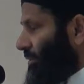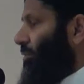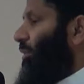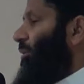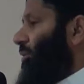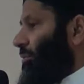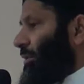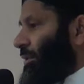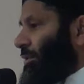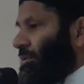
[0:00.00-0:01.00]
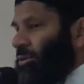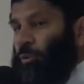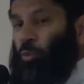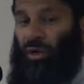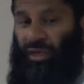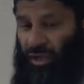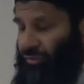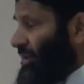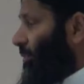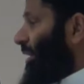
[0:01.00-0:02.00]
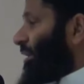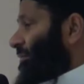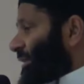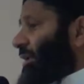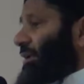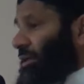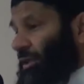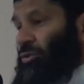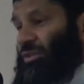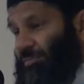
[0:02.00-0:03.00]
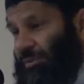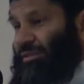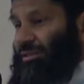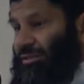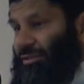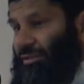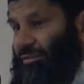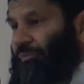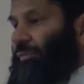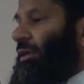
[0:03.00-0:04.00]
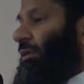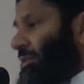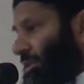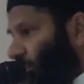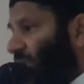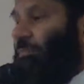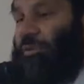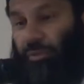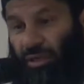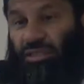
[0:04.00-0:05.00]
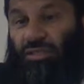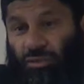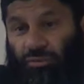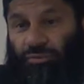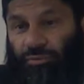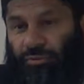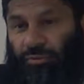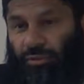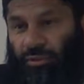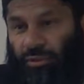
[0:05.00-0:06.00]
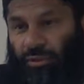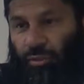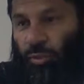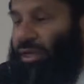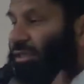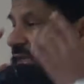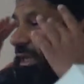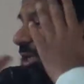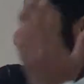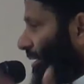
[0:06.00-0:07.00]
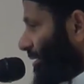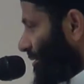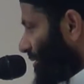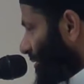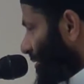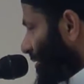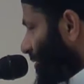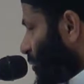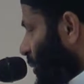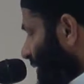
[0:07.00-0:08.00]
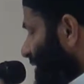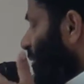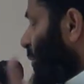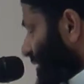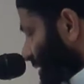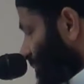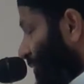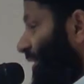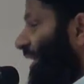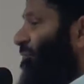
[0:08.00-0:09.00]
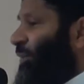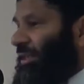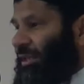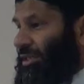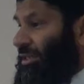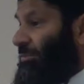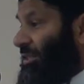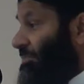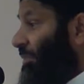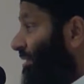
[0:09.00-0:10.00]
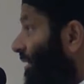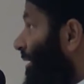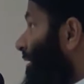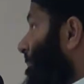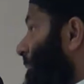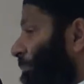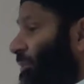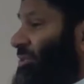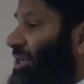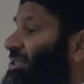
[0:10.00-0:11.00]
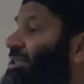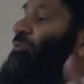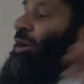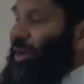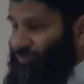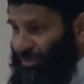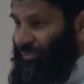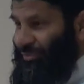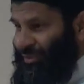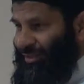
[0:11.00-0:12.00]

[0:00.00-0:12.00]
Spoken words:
So what do? You just put one leg over here, one leg over there, like doing splits. This is what some people are seen doing. Where is the hikmah? Where is the wisdom? Because even when he doesn't sleep, the spits, the people on the side still run away from him.